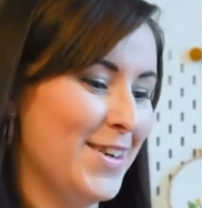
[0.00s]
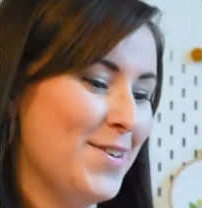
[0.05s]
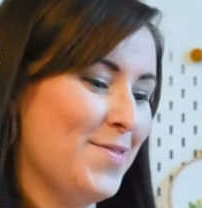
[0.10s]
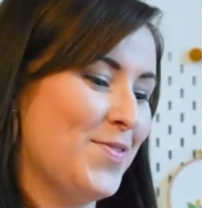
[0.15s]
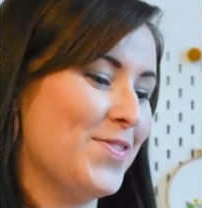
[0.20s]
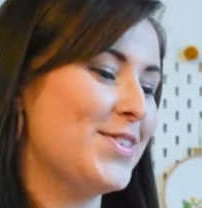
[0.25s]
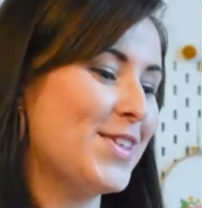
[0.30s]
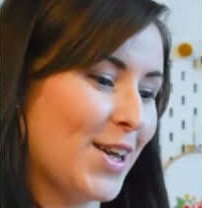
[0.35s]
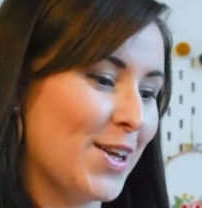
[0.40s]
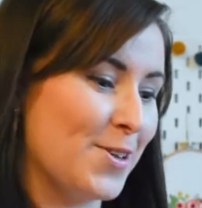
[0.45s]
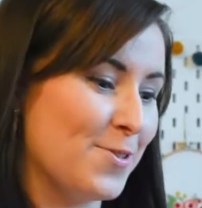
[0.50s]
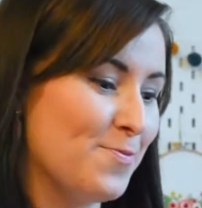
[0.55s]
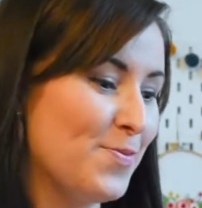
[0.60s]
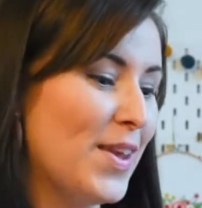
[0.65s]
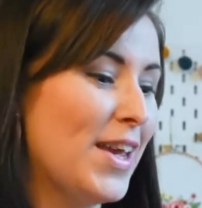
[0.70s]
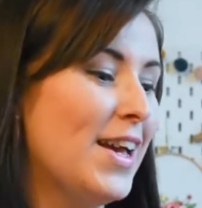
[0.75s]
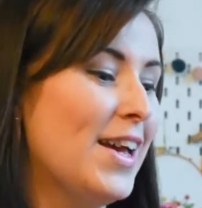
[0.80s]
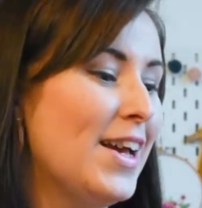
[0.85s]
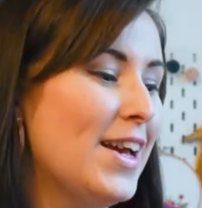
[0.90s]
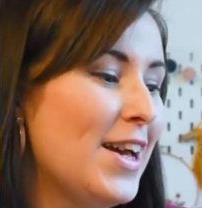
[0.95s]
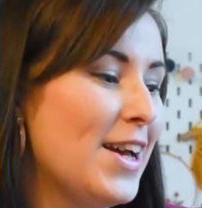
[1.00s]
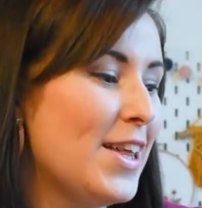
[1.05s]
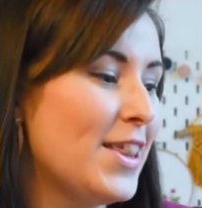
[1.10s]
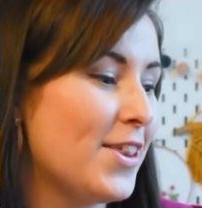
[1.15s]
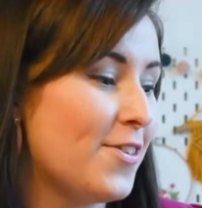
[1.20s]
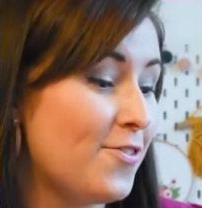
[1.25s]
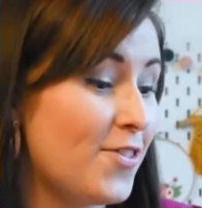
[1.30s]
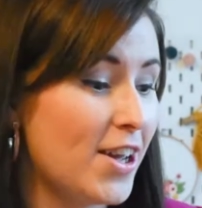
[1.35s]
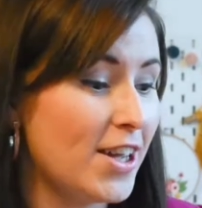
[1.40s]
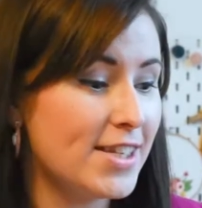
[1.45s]
So the
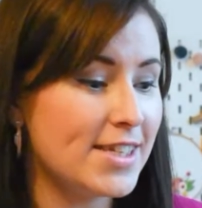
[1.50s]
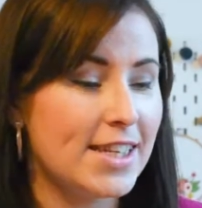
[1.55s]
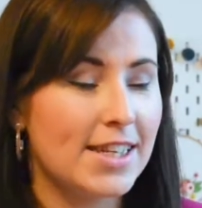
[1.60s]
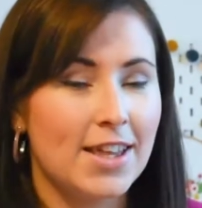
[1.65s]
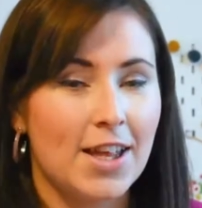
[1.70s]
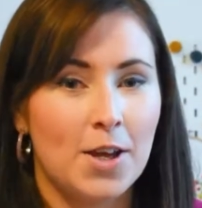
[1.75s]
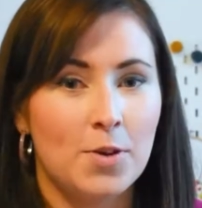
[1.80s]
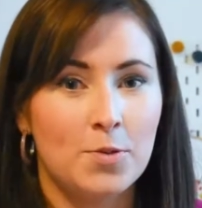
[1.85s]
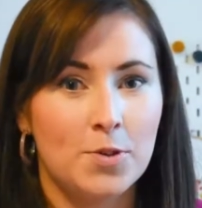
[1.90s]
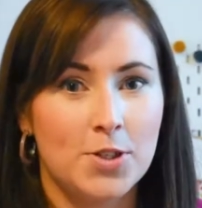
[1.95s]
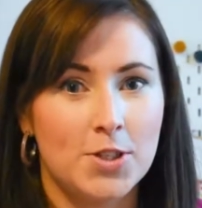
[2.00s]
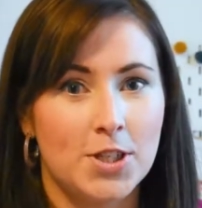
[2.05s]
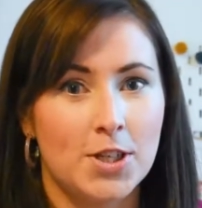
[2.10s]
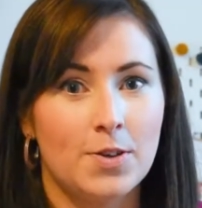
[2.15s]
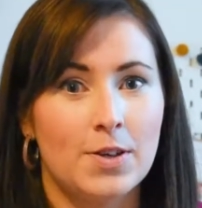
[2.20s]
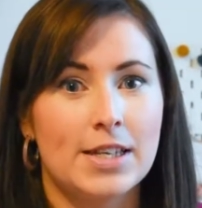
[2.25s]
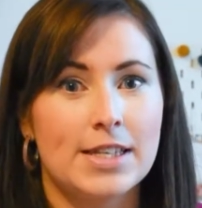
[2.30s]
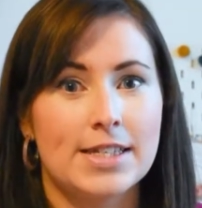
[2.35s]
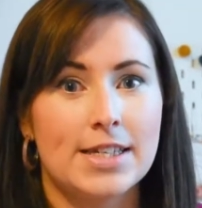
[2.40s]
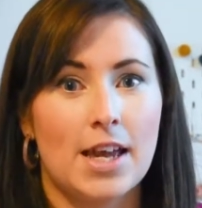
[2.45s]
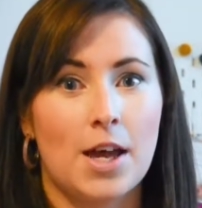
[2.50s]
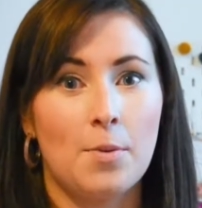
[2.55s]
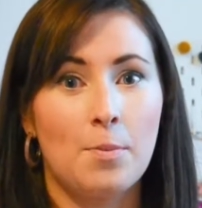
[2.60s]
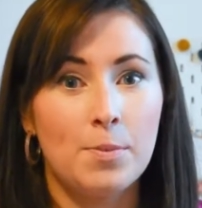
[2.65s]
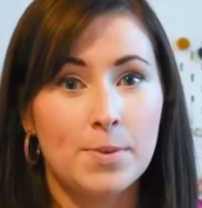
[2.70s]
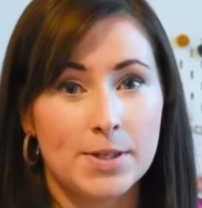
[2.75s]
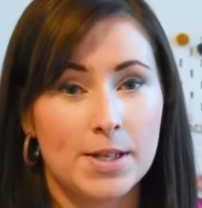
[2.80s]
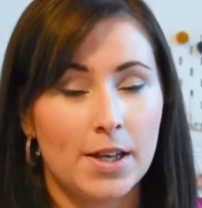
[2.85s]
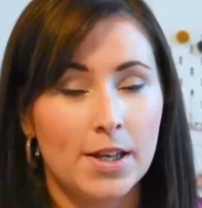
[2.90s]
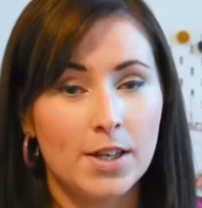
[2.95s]
first thing that I want to do is
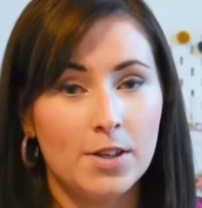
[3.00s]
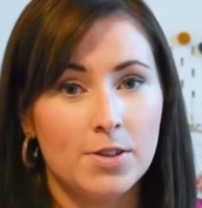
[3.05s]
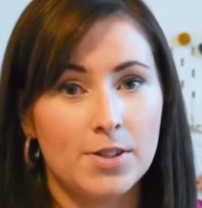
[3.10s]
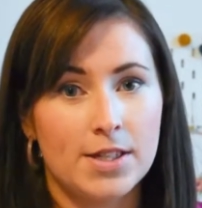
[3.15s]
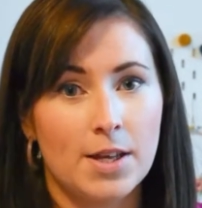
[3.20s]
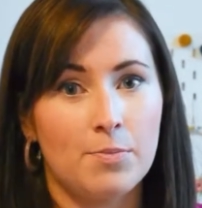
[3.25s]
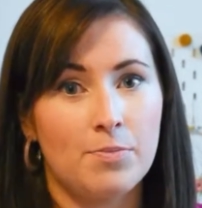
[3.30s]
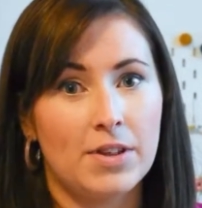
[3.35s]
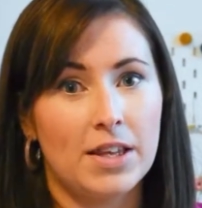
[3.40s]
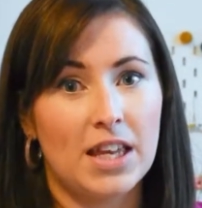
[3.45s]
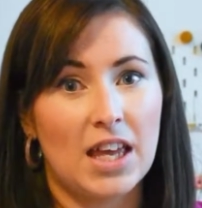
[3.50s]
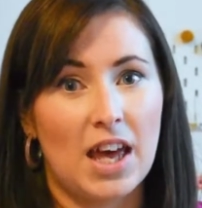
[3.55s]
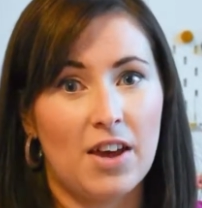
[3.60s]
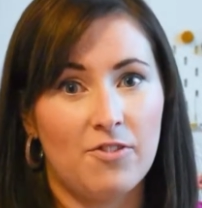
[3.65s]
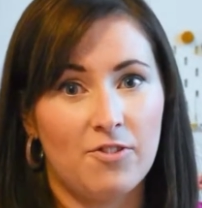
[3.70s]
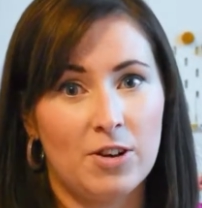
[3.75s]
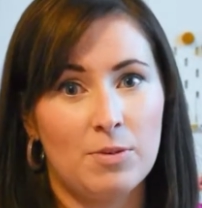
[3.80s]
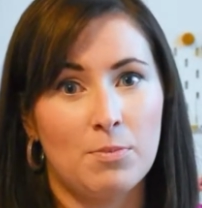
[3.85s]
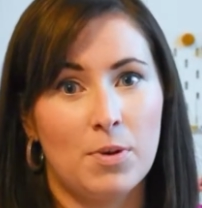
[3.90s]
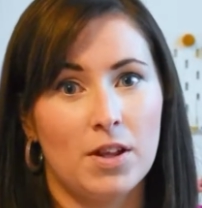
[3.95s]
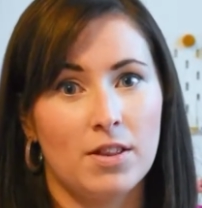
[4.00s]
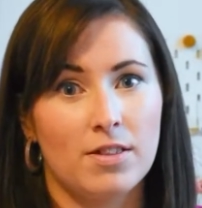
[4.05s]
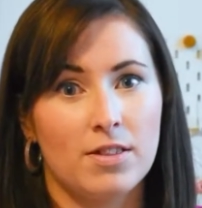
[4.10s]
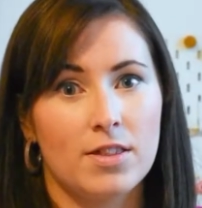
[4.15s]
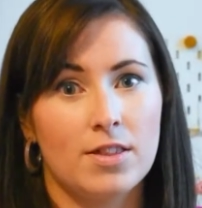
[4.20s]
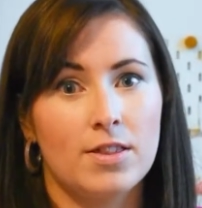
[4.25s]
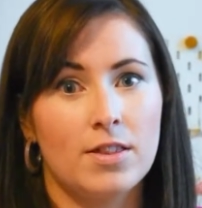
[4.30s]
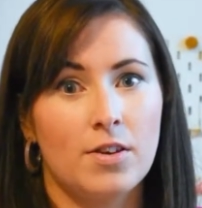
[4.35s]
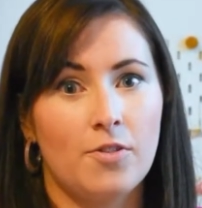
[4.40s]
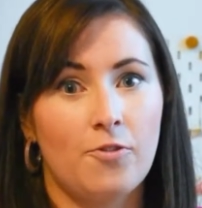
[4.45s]
upcycle something every
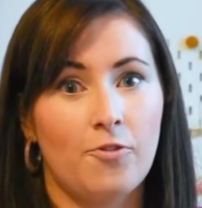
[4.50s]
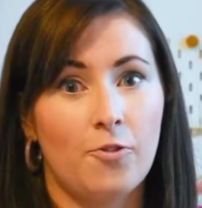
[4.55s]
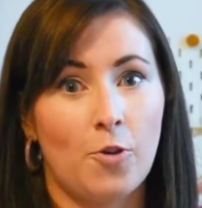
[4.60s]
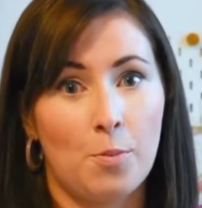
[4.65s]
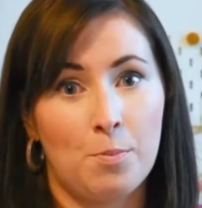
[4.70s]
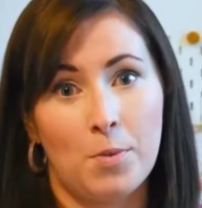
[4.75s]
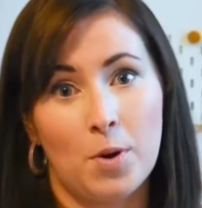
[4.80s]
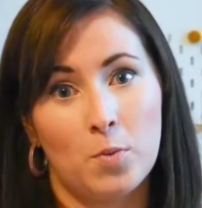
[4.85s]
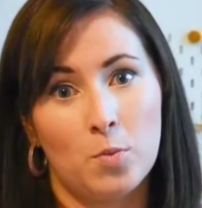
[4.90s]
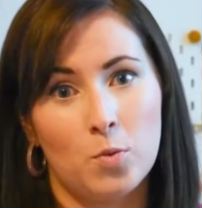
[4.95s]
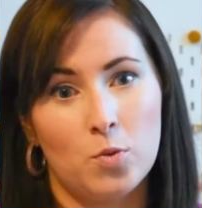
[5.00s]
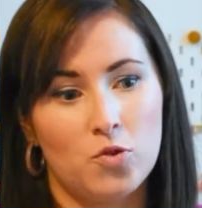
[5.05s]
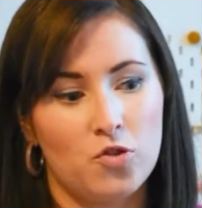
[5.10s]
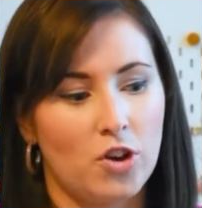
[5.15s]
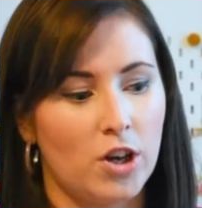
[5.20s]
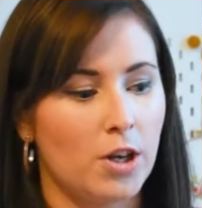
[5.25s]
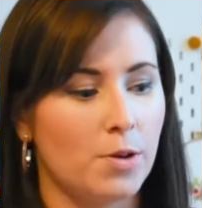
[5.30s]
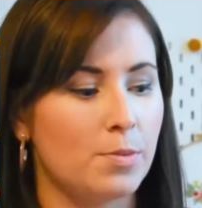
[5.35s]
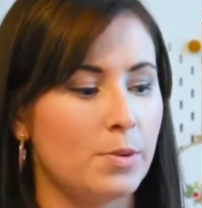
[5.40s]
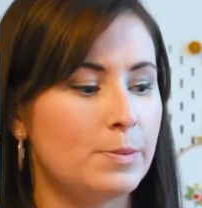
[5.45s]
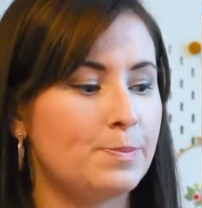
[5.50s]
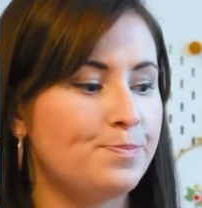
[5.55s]
month from my wardrobe.